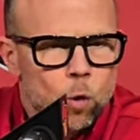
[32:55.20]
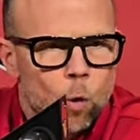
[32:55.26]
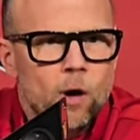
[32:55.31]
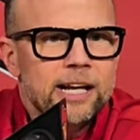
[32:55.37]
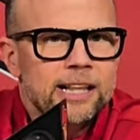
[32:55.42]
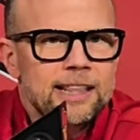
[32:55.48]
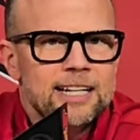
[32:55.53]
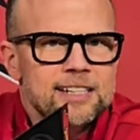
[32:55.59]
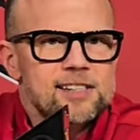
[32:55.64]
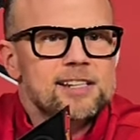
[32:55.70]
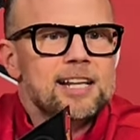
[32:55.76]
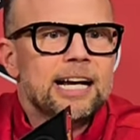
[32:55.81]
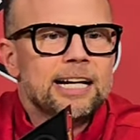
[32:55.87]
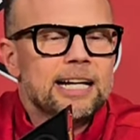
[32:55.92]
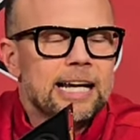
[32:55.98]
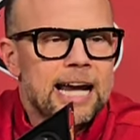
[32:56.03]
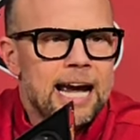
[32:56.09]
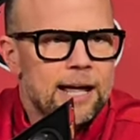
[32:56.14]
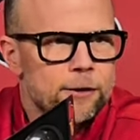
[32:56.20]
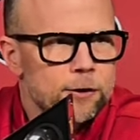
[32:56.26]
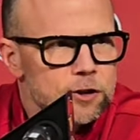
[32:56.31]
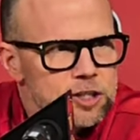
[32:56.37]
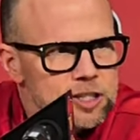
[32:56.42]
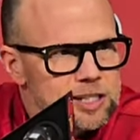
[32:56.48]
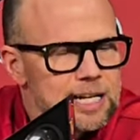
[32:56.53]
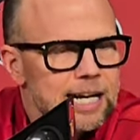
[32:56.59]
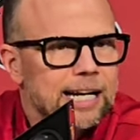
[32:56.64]
doing this thing
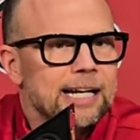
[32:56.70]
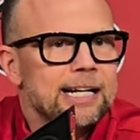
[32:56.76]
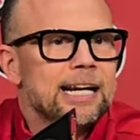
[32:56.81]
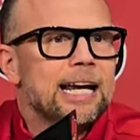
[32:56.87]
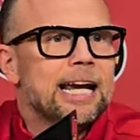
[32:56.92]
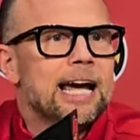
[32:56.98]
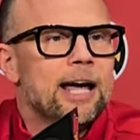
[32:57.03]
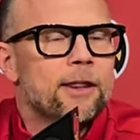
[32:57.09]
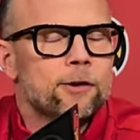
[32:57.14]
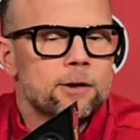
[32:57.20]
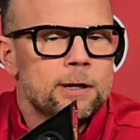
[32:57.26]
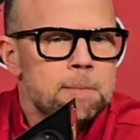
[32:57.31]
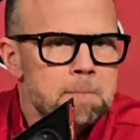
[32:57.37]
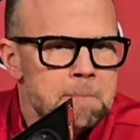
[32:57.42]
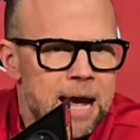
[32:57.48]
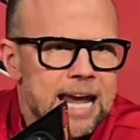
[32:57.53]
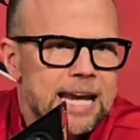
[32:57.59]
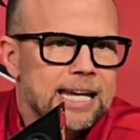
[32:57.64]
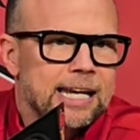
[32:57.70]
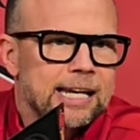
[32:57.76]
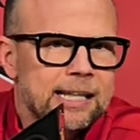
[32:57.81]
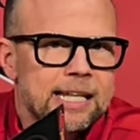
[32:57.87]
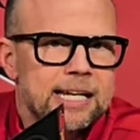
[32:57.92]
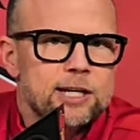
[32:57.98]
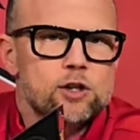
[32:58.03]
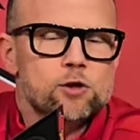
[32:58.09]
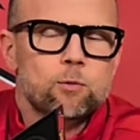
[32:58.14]
together, sticking together, and
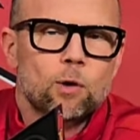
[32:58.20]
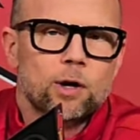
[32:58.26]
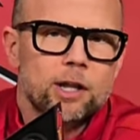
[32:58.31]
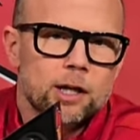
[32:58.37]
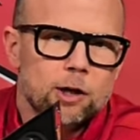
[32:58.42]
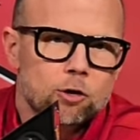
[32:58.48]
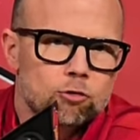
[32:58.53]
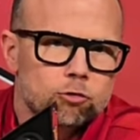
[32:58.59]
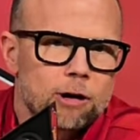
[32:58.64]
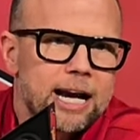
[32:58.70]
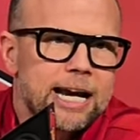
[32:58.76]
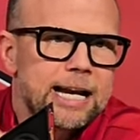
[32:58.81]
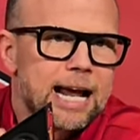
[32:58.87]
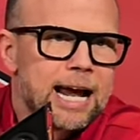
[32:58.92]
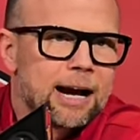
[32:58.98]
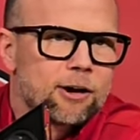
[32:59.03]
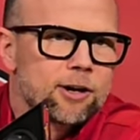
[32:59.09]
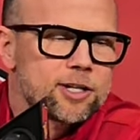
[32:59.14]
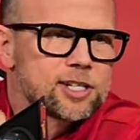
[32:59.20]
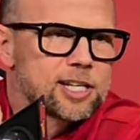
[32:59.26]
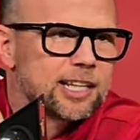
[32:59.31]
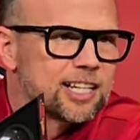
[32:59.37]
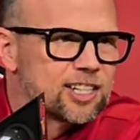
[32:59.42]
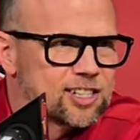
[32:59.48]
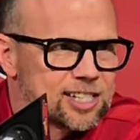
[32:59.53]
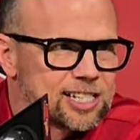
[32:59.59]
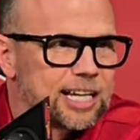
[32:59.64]
making this one of the great eras in the